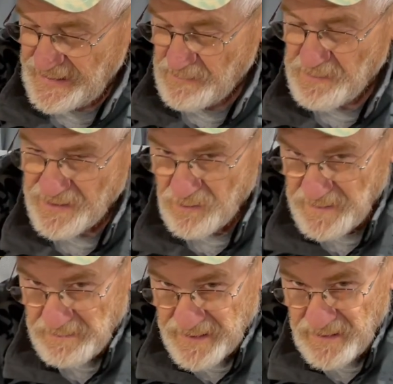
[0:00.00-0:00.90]
But it'll be
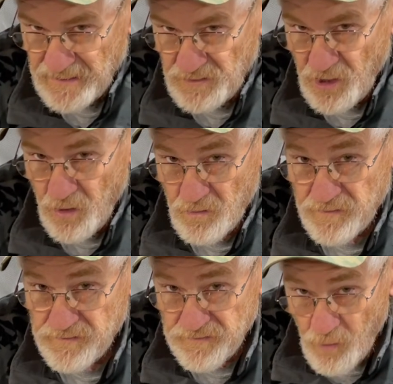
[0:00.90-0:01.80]
big enough to hold
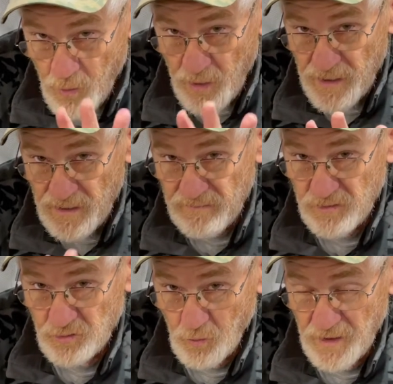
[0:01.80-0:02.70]
4 of
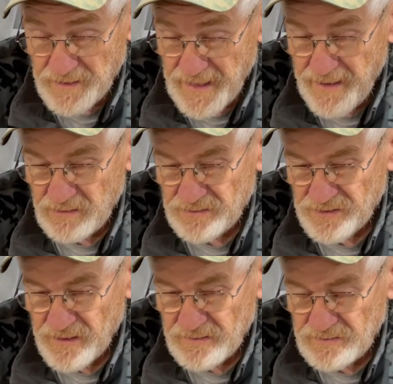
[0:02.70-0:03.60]
those 1-gallon
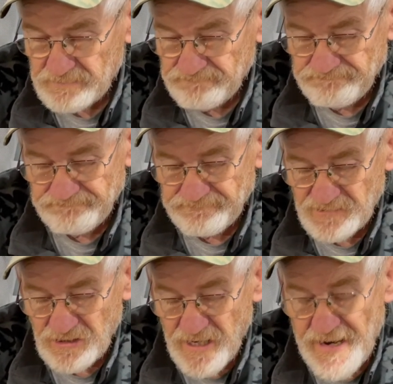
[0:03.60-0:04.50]
jugs.
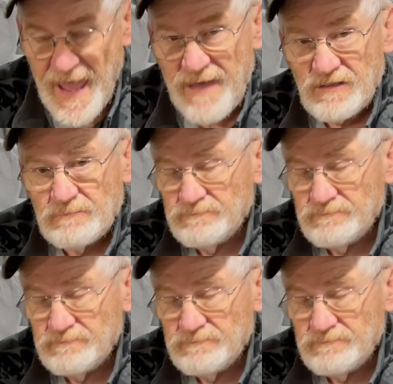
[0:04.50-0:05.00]
So there you have it.